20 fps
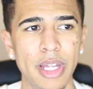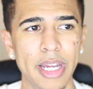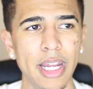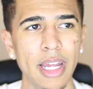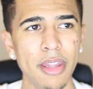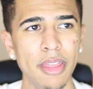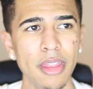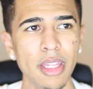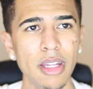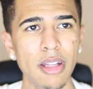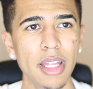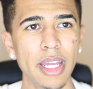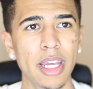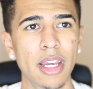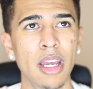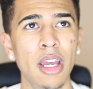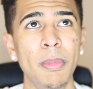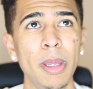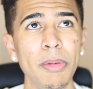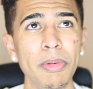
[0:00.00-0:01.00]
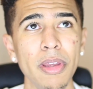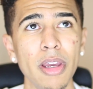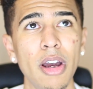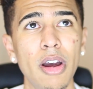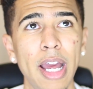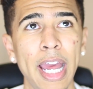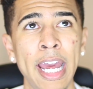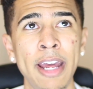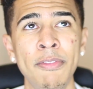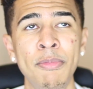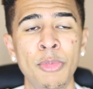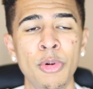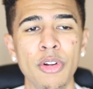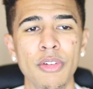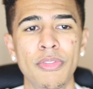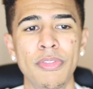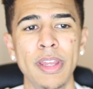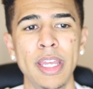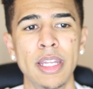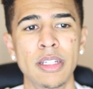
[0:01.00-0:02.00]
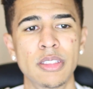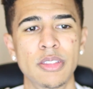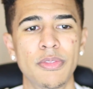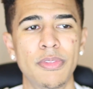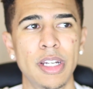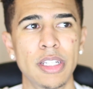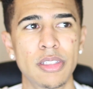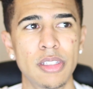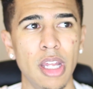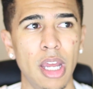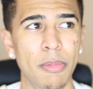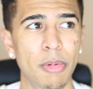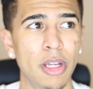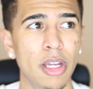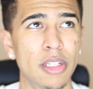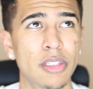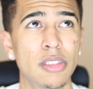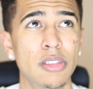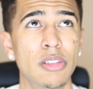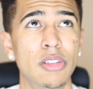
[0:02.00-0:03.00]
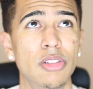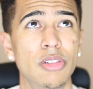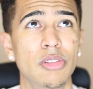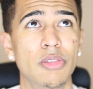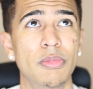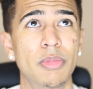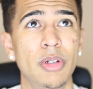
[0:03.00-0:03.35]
Like, I think like maybe I'll have more fans if I stop cussing too,